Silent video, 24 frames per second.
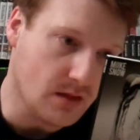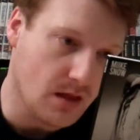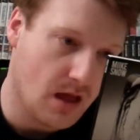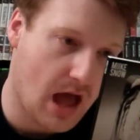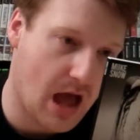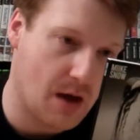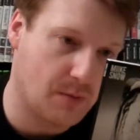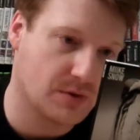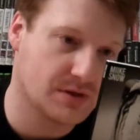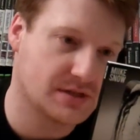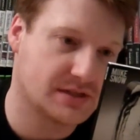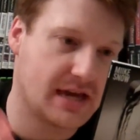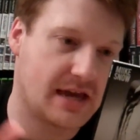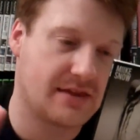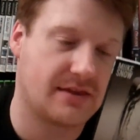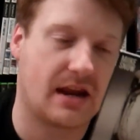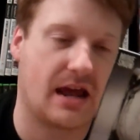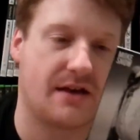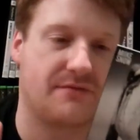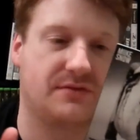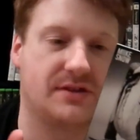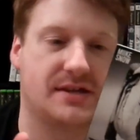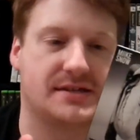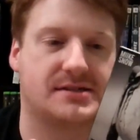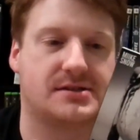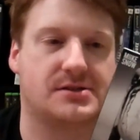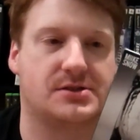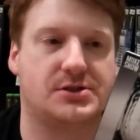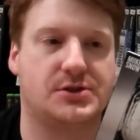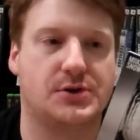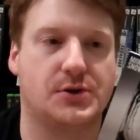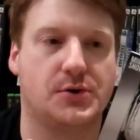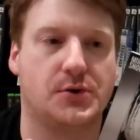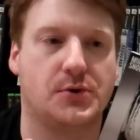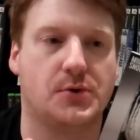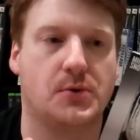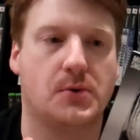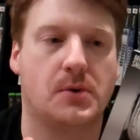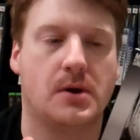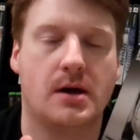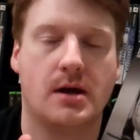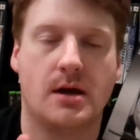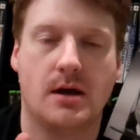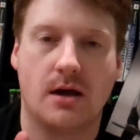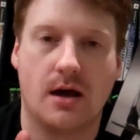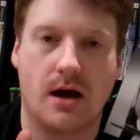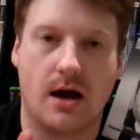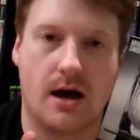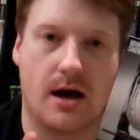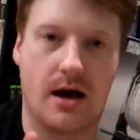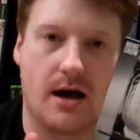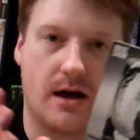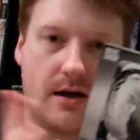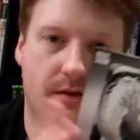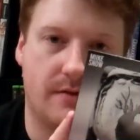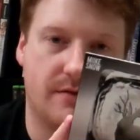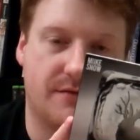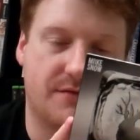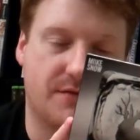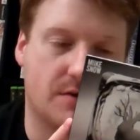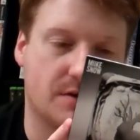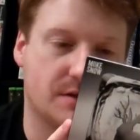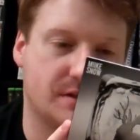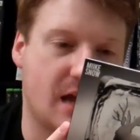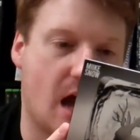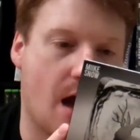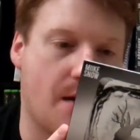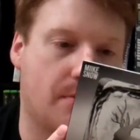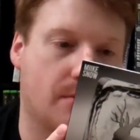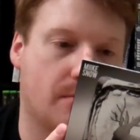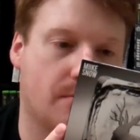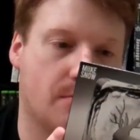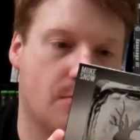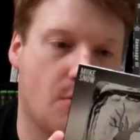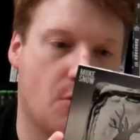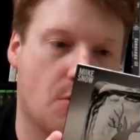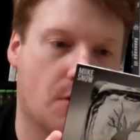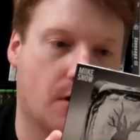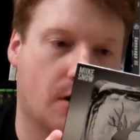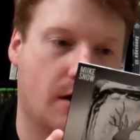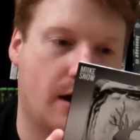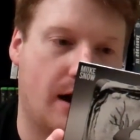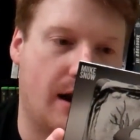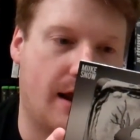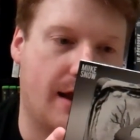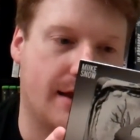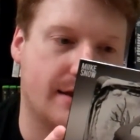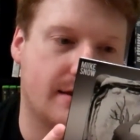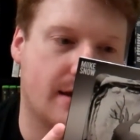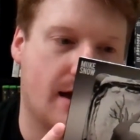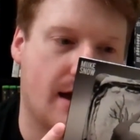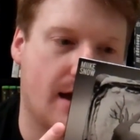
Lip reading: I will say that I've listened to the first album more, and